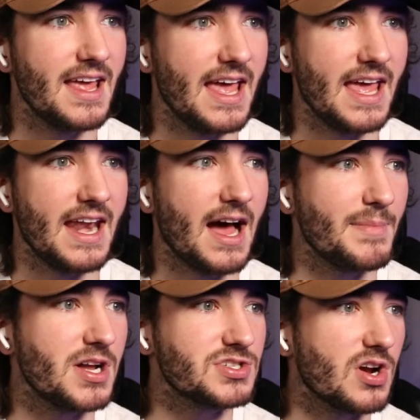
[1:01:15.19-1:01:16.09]
And I'm
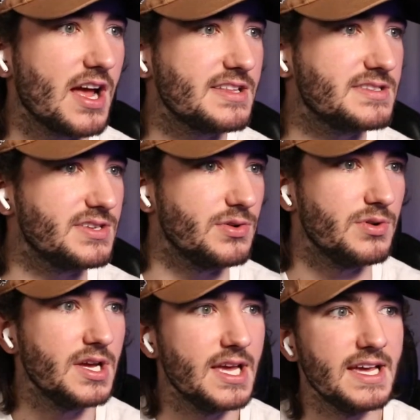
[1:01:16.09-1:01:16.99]
not trying to
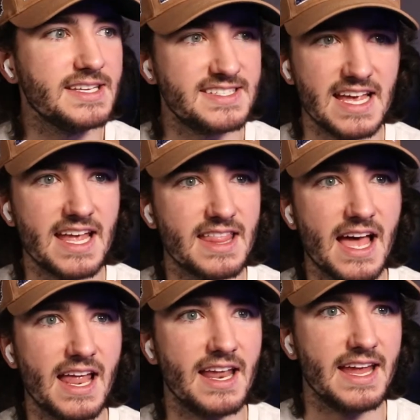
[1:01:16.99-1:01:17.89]
say
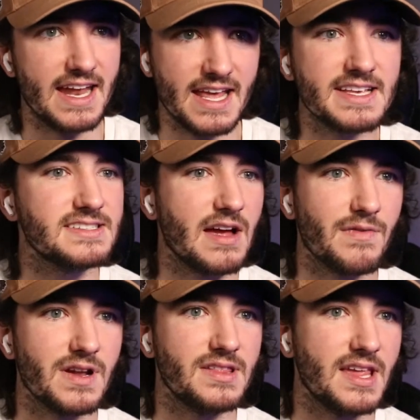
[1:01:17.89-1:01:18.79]
that it is
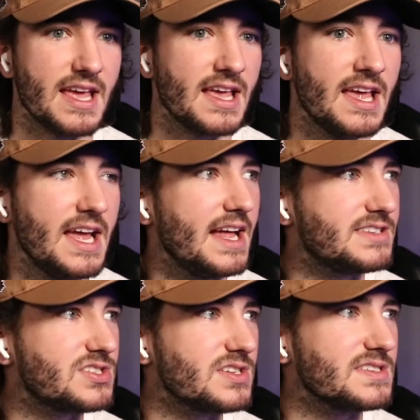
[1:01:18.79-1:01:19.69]
everything.
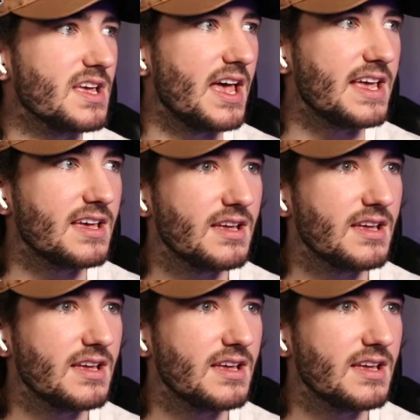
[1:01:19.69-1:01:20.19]
It's just like,